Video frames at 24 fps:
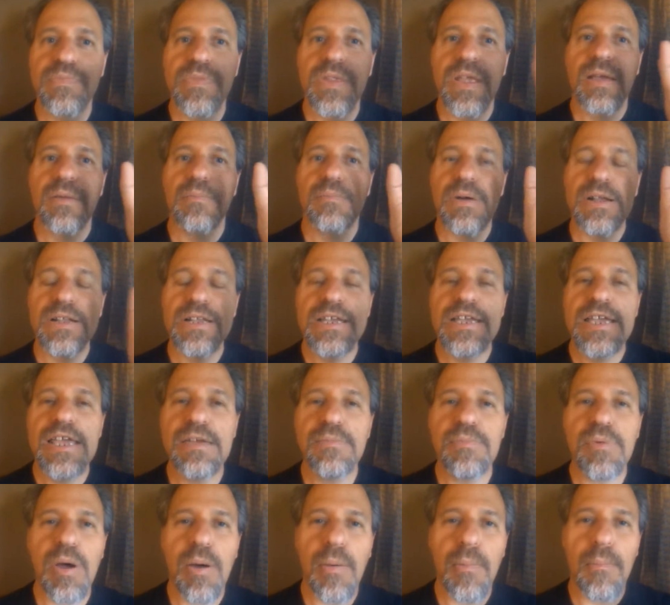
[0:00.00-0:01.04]
But keep
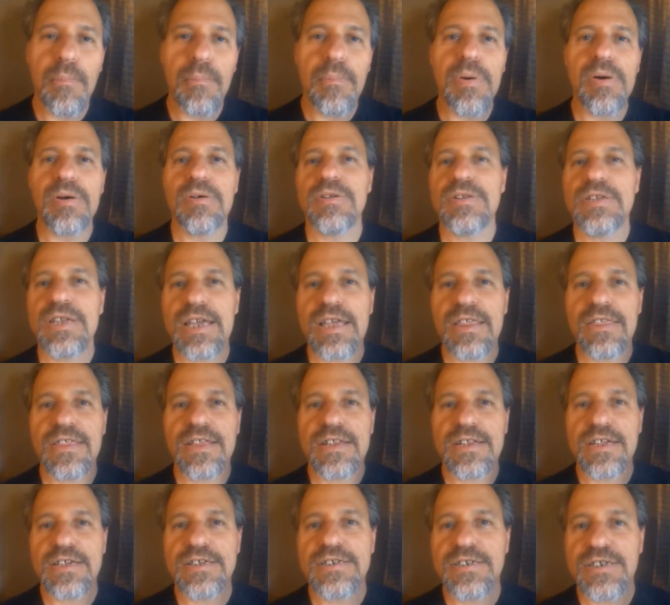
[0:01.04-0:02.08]
building the
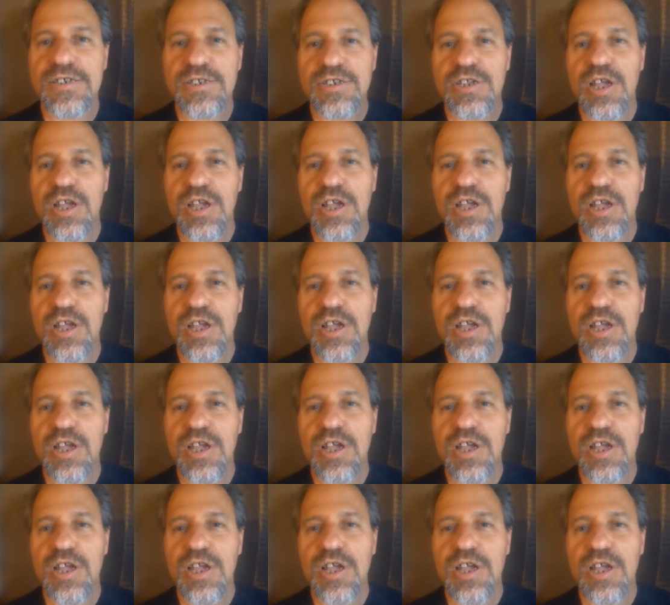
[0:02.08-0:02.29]
distance